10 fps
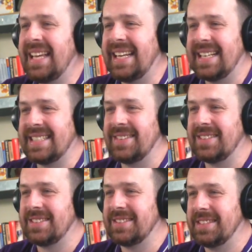That's how
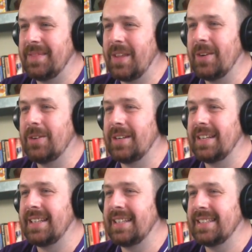you do it. Or
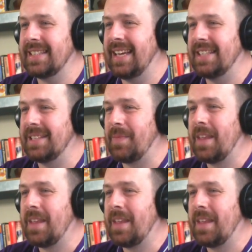in this case,